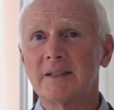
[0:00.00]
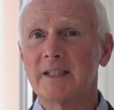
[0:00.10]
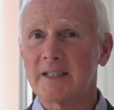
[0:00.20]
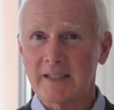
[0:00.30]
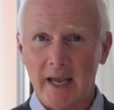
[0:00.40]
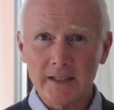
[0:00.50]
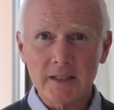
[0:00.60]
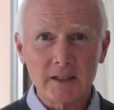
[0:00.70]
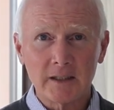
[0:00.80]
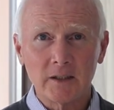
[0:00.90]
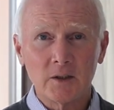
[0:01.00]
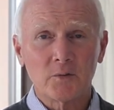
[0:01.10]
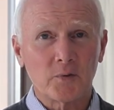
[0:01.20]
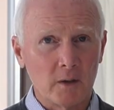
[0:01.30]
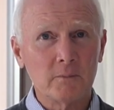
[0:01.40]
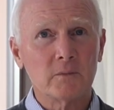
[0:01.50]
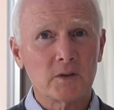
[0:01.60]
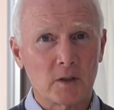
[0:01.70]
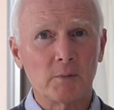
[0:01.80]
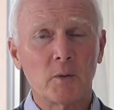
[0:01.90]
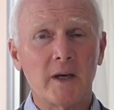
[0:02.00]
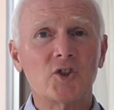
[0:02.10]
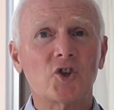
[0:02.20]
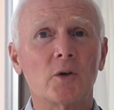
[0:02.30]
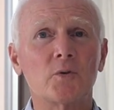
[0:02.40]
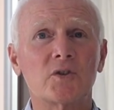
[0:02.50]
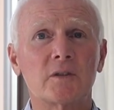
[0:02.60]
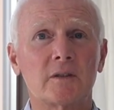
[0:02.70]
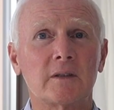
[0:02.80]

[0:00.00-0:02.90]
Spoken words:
dissent from the WHO's